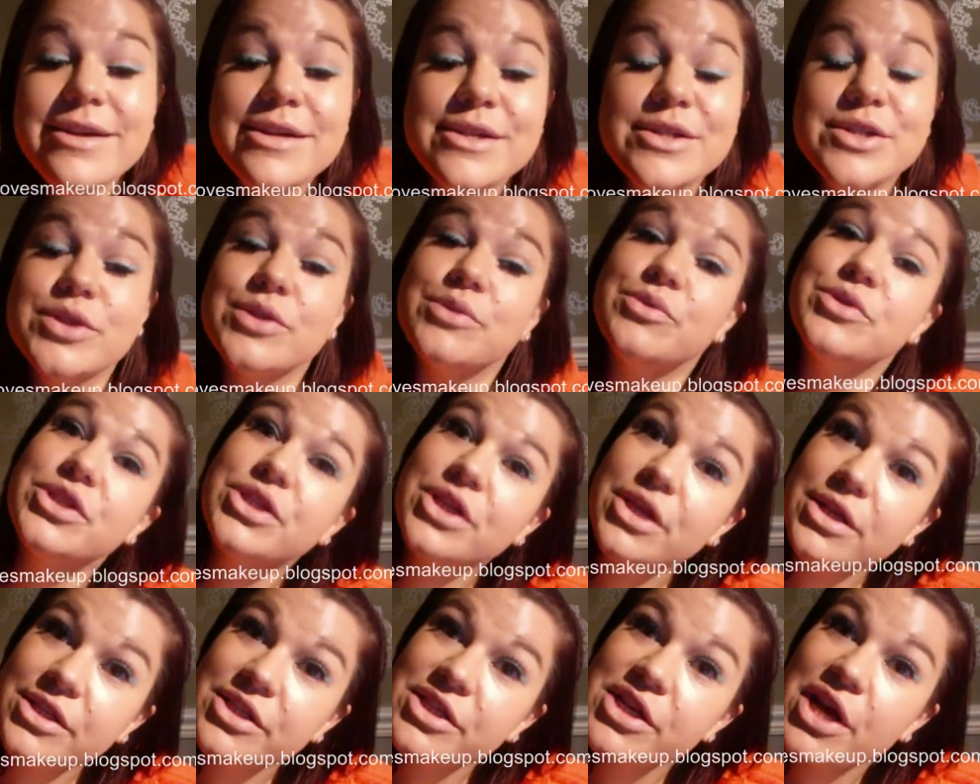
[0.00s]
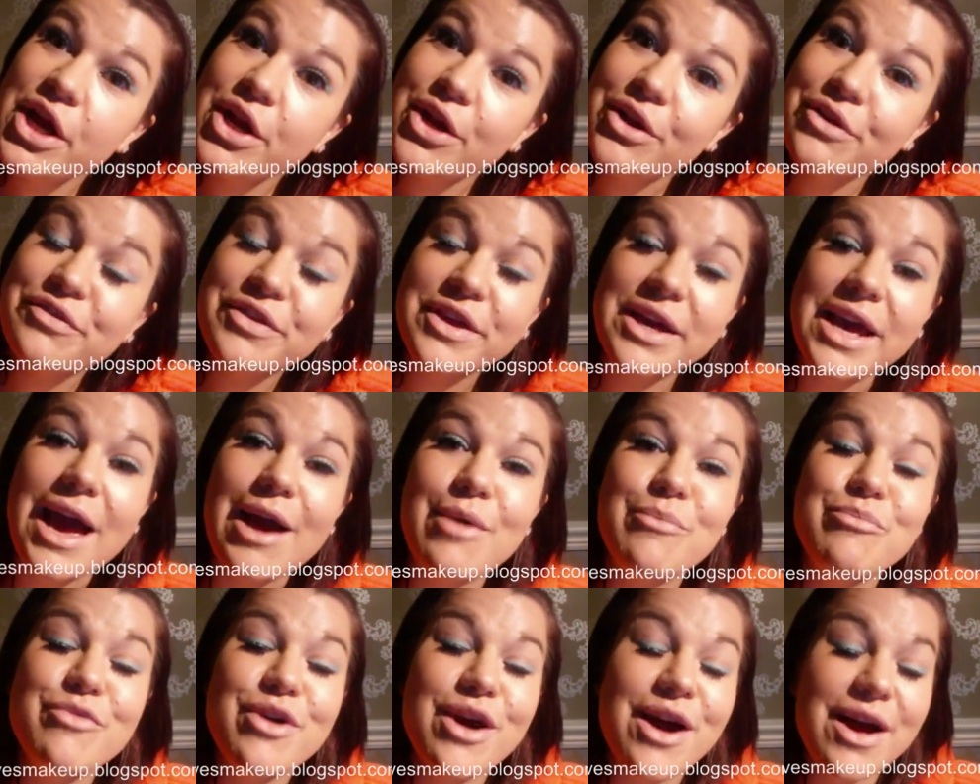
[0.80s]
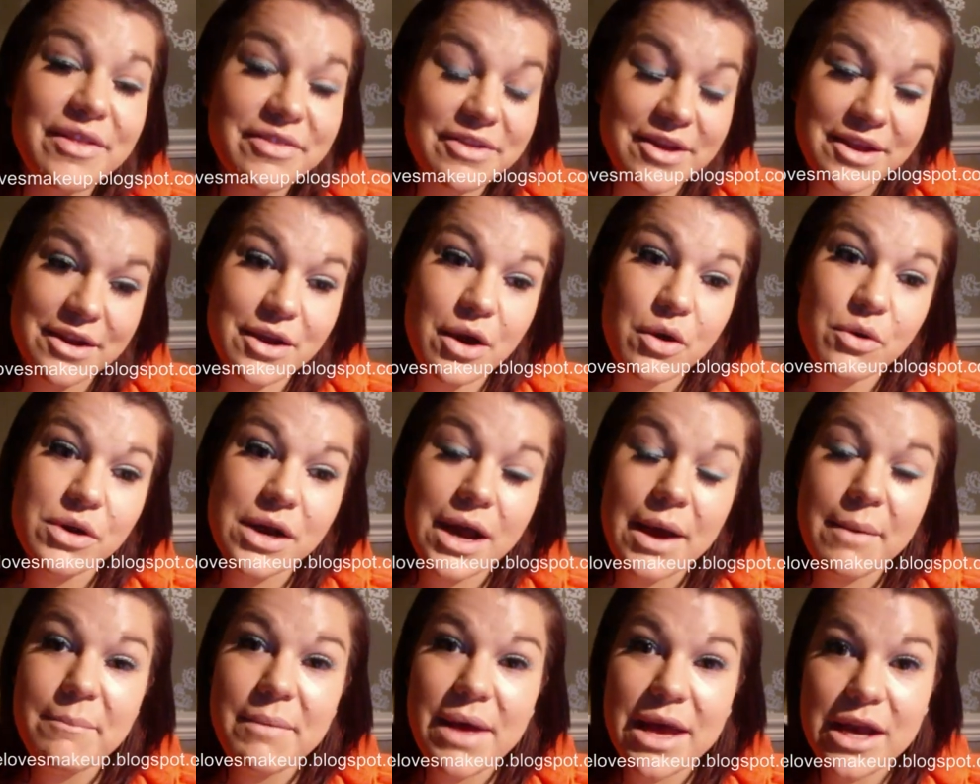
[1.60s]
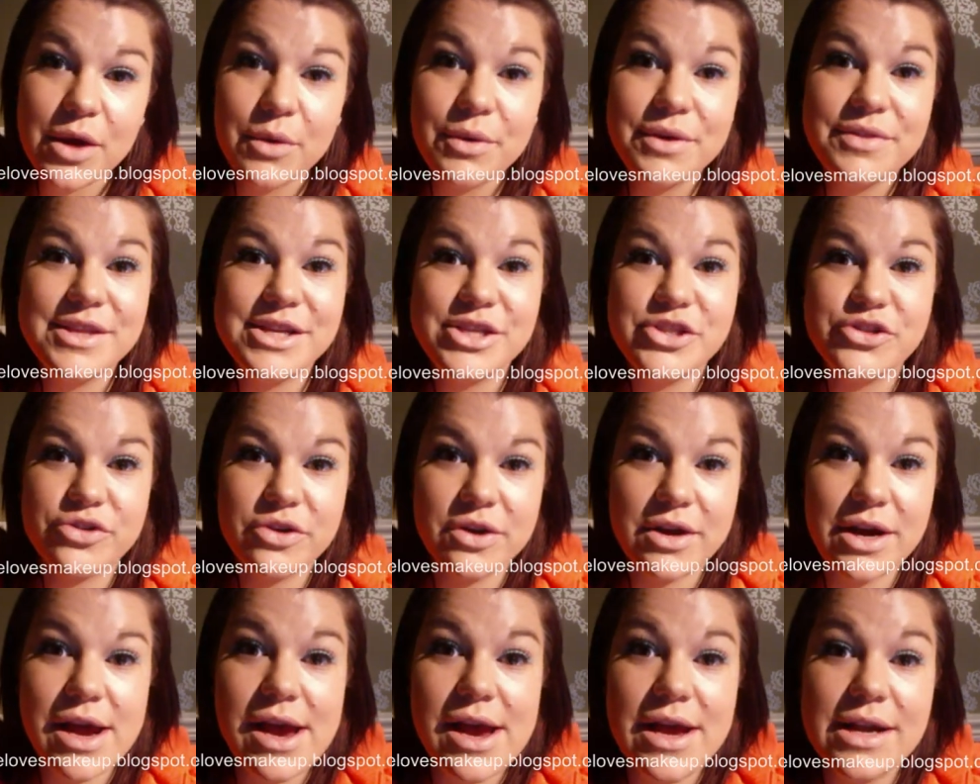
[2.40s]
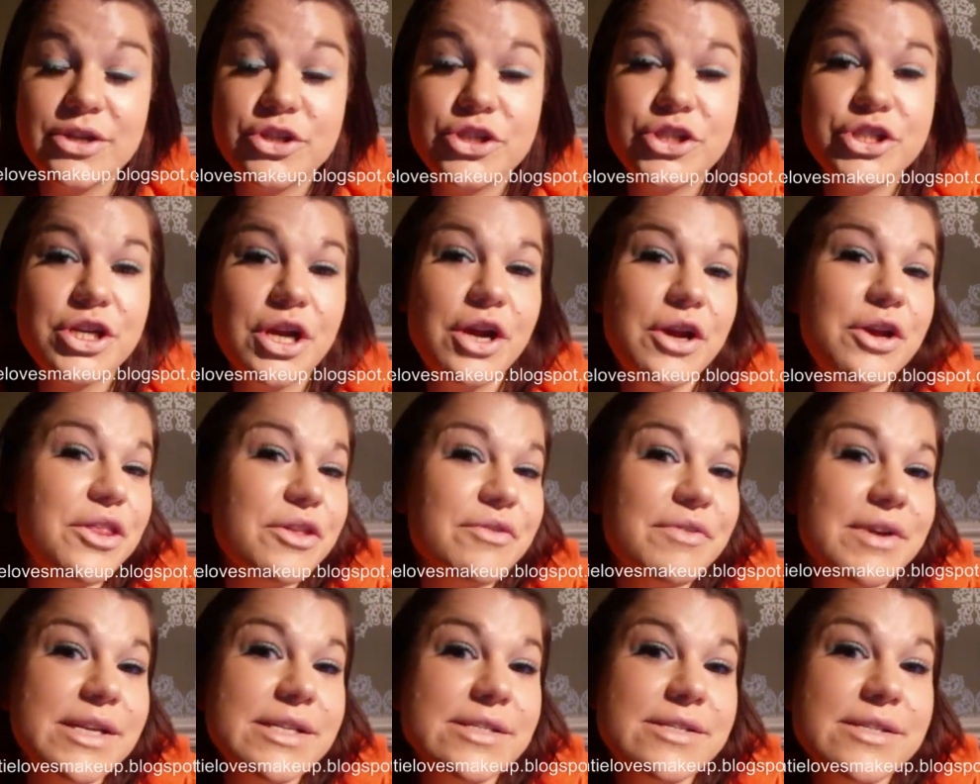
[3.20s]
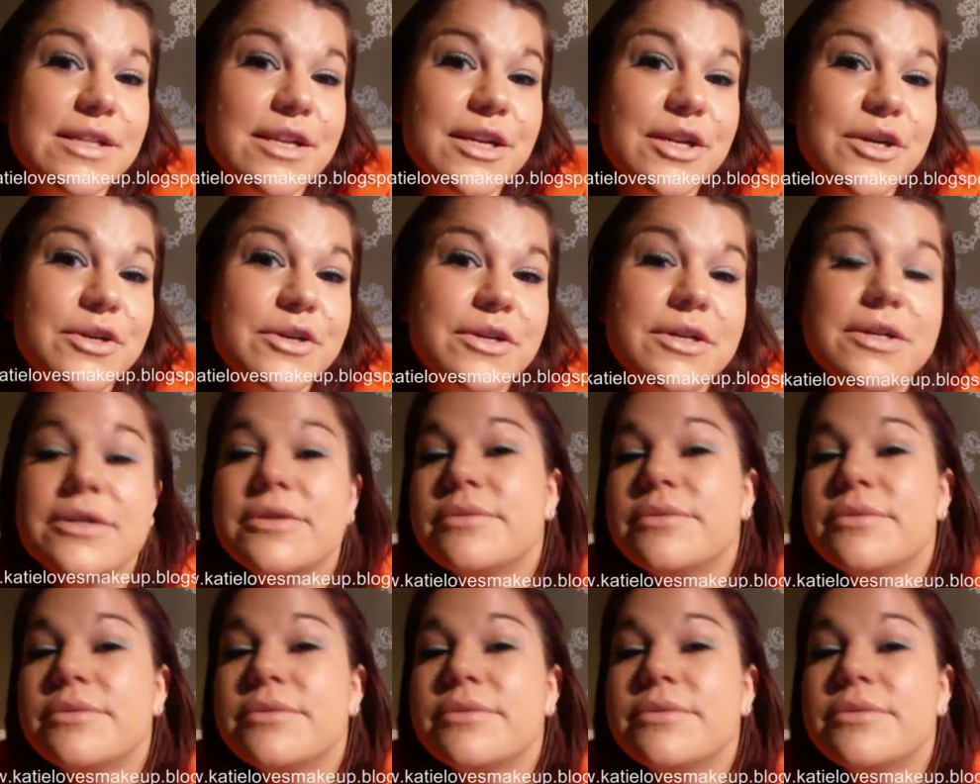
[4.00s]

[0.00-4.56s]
So I'm just going to turn off the camera, and then I'll come back when they're dry and show you the rest of the look.